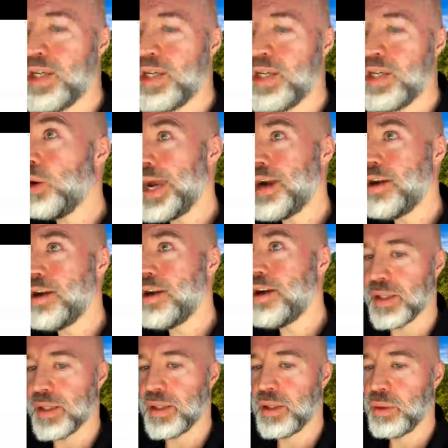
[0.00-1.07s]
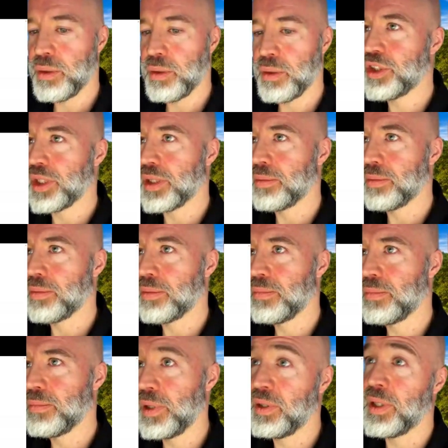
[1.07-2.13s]
in your area watching?
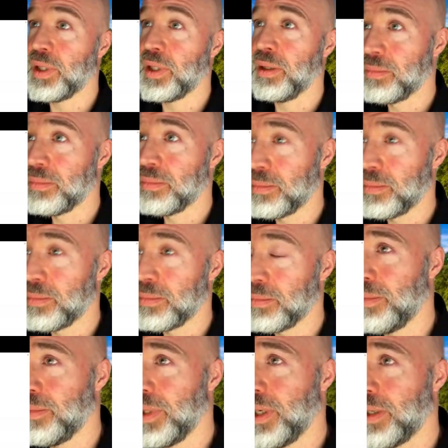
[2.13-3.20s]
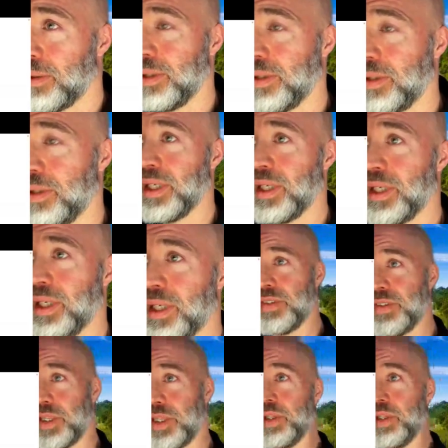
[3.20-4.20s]
Okay, well, yeah, okay. So